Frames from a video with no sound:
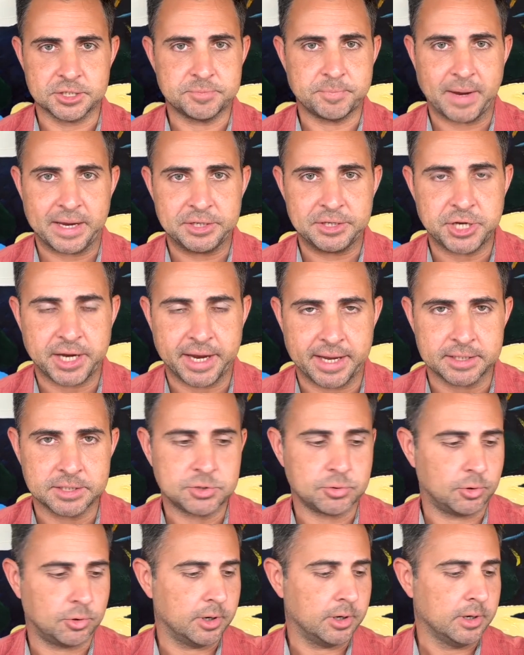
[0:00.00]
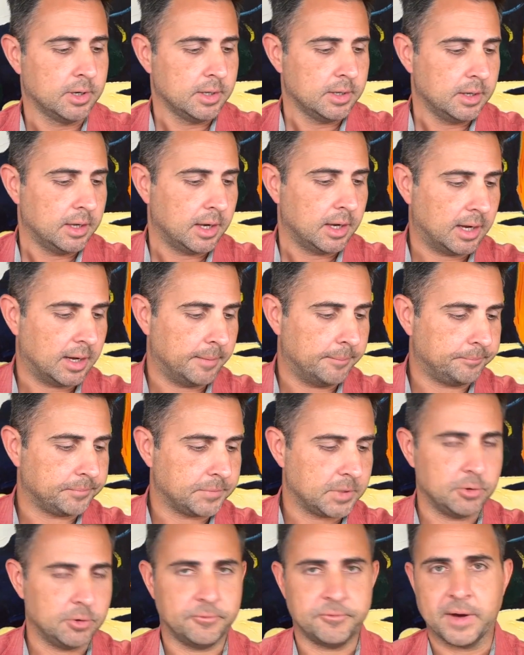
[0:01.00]
by chance, or
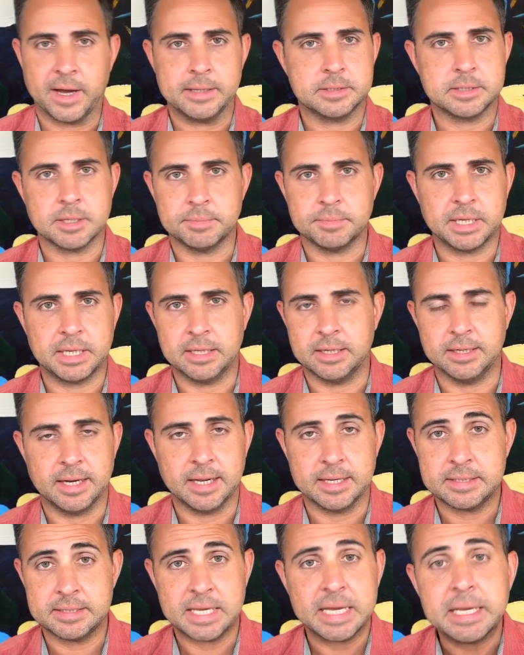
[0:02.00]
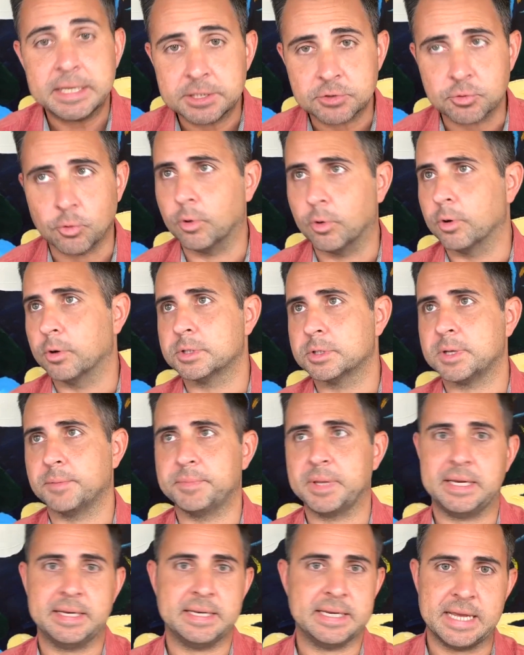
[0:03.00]
you find something in an antique store or
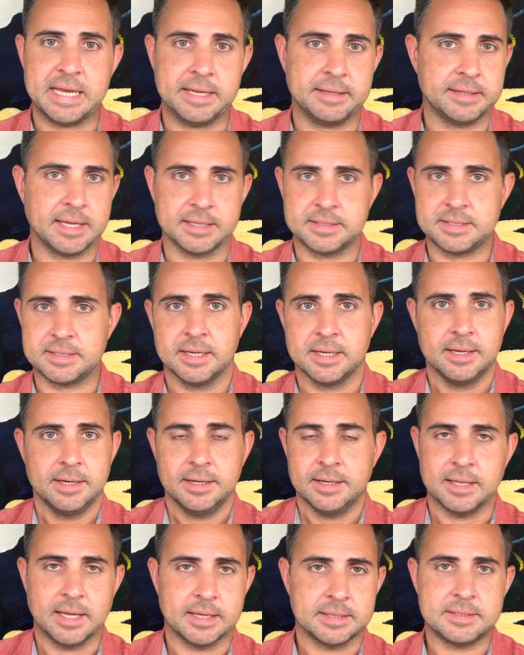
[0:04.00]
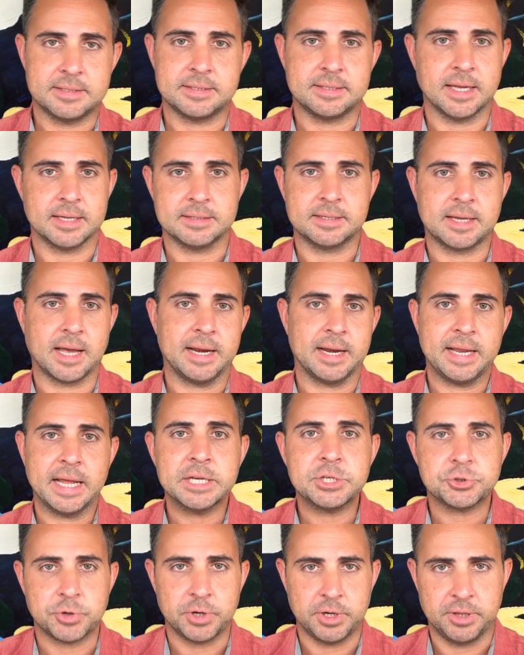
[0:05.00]
something neat that's got
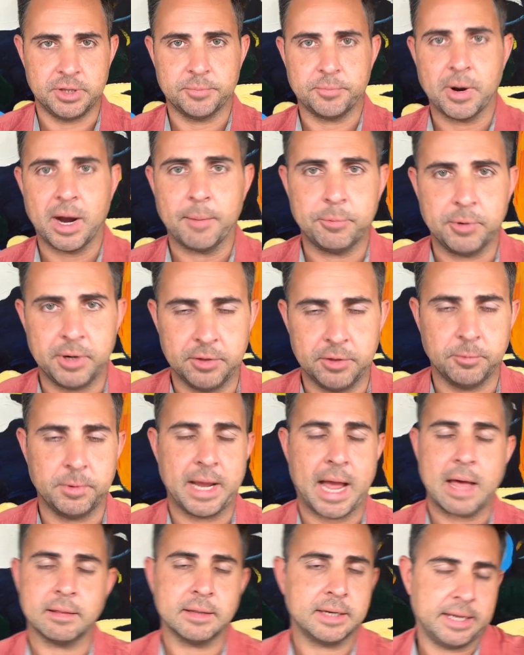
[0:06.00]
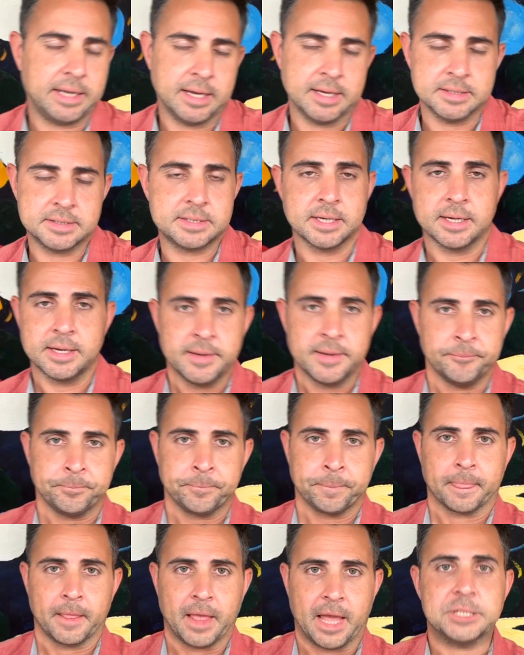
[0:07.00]
history to the property. The reality is,
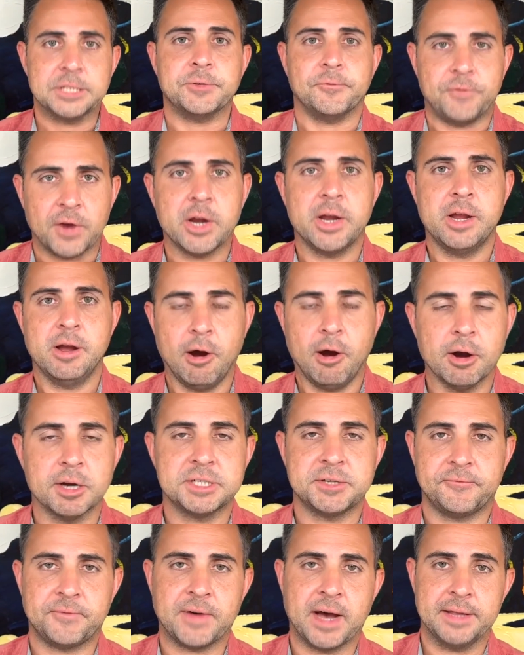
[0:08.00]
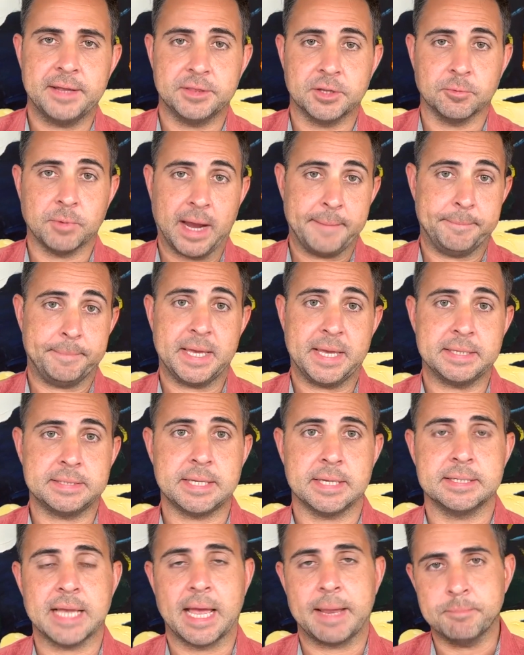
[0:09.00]
it's very hard to find the right
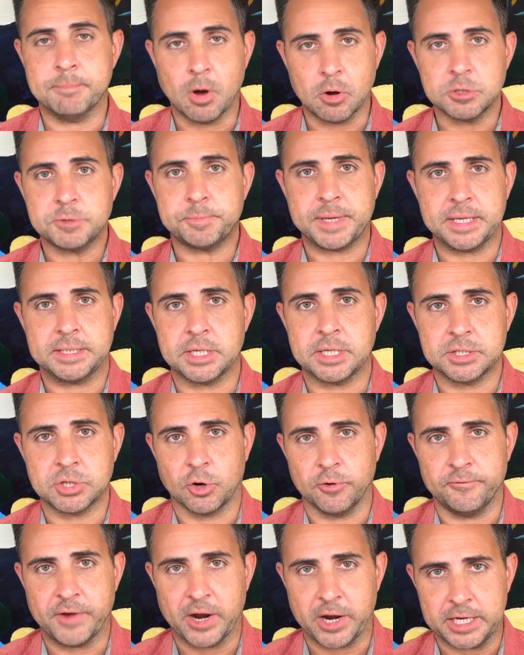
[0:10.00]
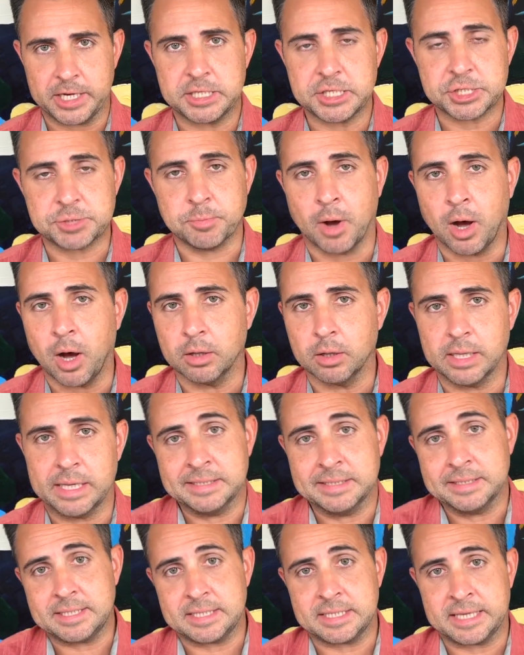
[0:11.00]
pieces, and most pieces are very small
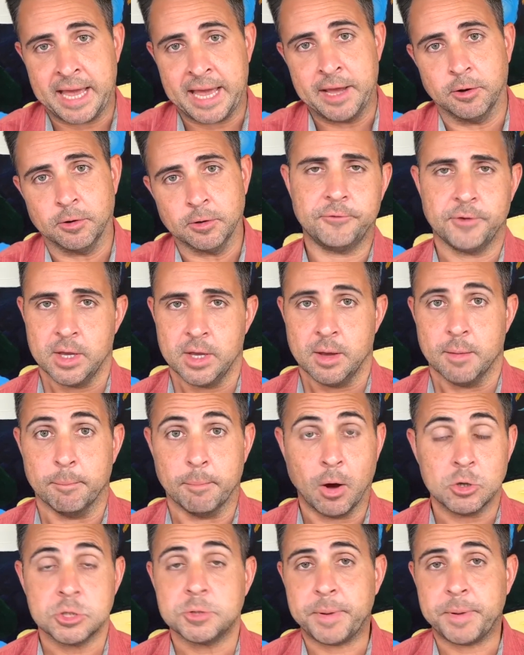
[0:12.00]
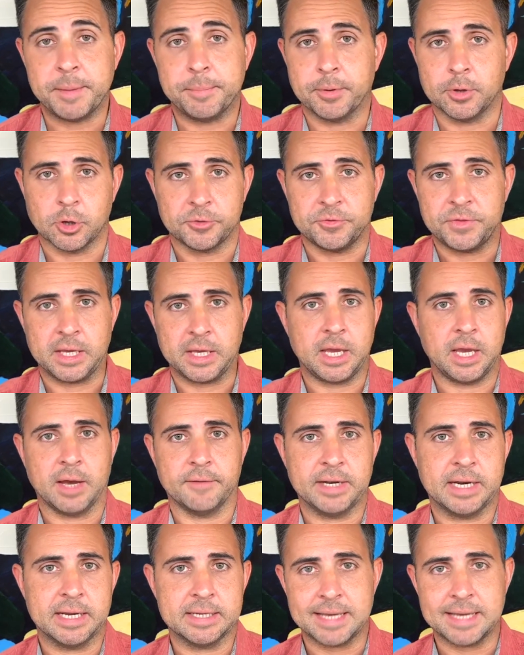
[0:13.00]
in scale. Most people are thinking of
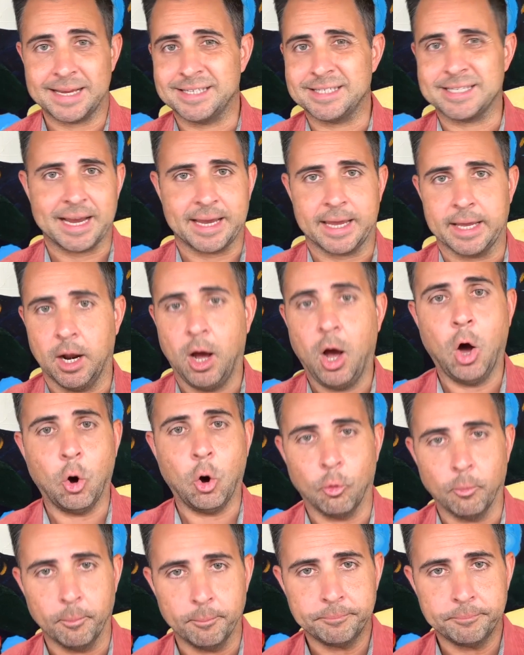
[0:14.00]
it as a second home.